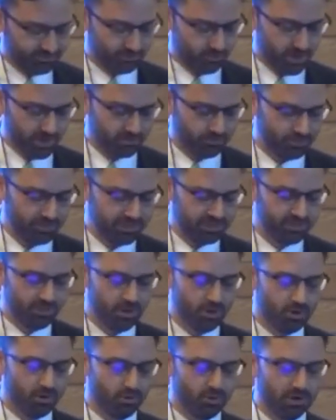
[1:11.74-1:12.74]
of what we
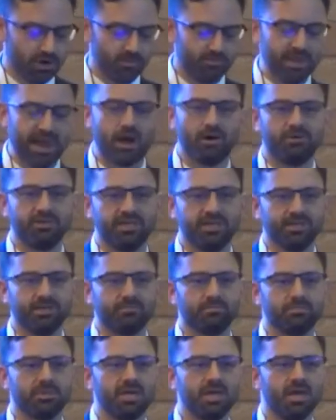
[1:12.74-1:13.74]
know about
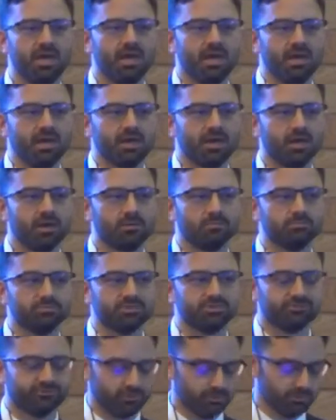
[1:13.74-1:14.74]
him
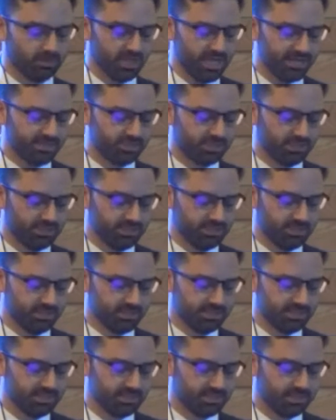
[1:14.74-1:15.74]
comes from
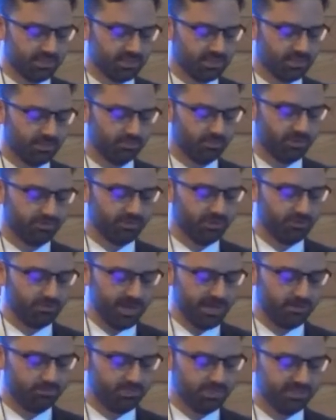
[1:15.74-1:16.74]
legend. But there
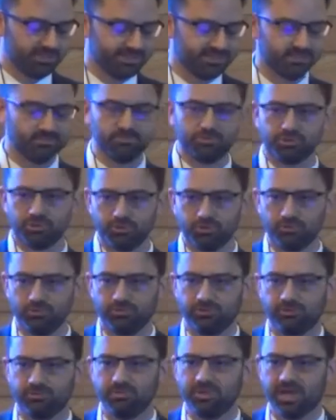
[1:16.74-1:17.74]
might be some
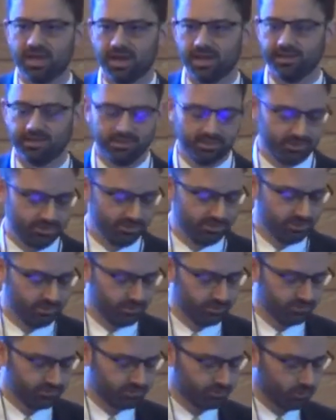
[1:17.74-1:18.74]
truth behind
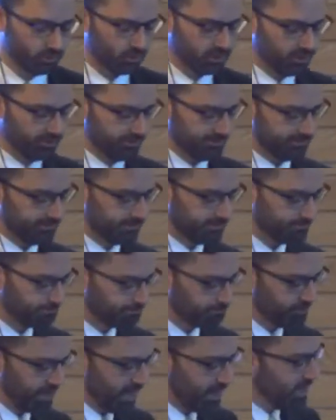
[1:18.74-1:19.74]
those stories.